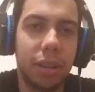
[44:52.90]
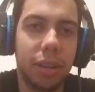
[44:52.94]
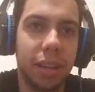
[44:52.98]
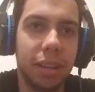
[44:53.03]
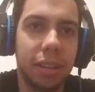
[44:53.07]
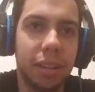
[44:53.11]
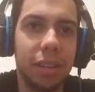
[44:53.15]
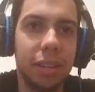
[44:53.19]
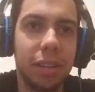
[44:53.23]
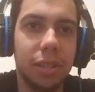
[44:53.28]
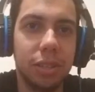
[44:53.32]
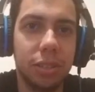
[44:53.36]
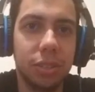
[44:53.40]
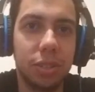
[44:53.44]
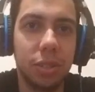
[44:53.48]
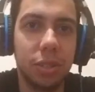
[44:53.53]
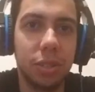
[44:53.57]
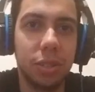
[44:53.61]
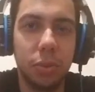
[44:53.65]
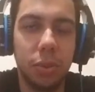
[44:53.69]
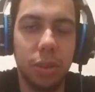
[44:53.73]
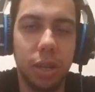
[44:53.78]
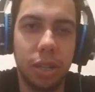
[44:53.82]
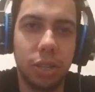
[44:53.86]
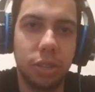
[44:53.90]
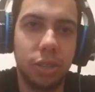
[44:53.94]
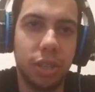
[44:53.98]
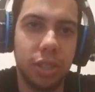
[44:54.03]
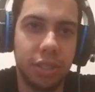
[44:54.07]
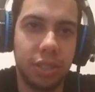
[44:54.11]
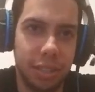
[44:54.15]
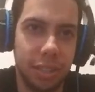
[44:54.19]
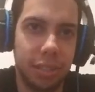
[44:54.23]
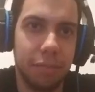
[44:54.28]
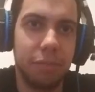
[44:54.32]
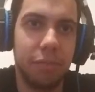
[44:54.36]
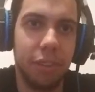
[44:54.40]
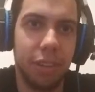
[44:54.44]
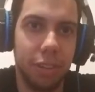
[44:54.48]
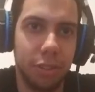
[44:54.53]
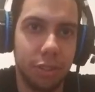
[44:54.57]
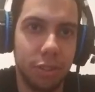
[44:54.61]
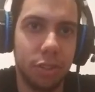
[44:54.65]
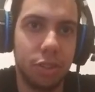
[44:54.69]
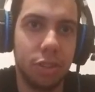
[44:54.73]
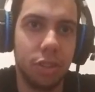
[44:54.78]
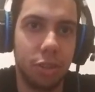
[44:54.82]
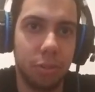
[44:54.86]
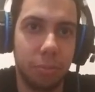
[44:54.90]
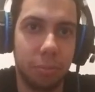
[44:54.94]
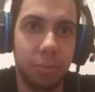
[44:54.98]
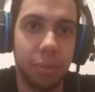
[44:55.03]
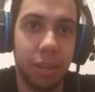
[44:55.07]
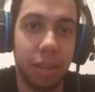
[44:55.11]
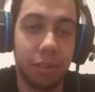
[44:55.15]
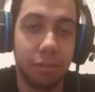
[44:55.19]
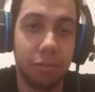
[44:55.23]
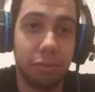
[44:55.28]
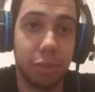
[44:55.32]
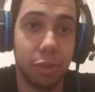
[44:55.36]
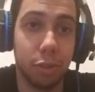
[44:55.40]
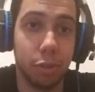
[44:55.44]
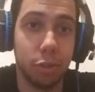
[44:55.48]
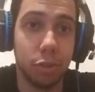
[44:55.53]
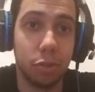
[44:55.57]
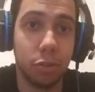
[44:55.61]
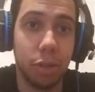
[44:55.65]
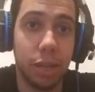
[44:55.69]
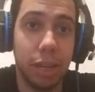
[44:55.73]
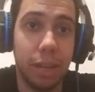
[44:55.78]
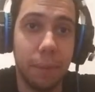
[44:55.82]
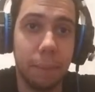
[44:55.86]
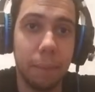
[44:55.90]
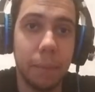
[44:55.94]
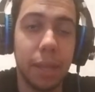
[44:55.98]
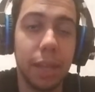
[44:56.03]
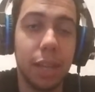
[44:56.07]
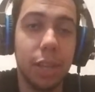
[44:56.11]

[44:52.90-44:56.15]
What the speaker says: okay, so Jessica finishes her plane first, right?